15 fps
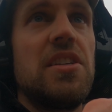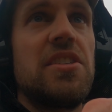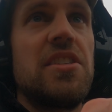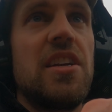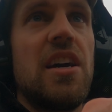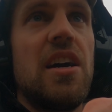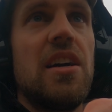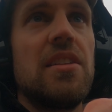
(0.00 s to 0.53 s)

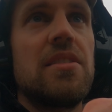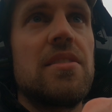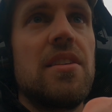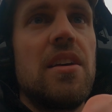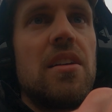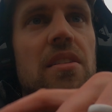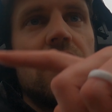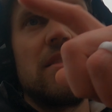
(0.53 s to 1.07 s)
shots,
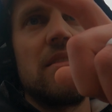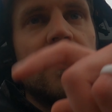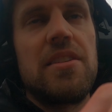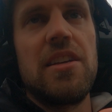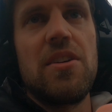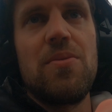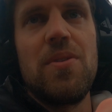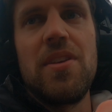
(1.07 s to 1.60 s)
I'll
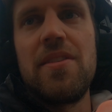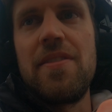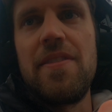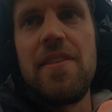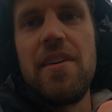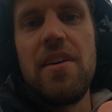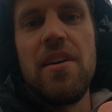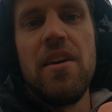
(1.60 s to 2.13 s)
stick with
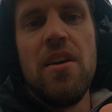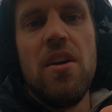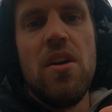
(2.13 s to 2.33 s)
the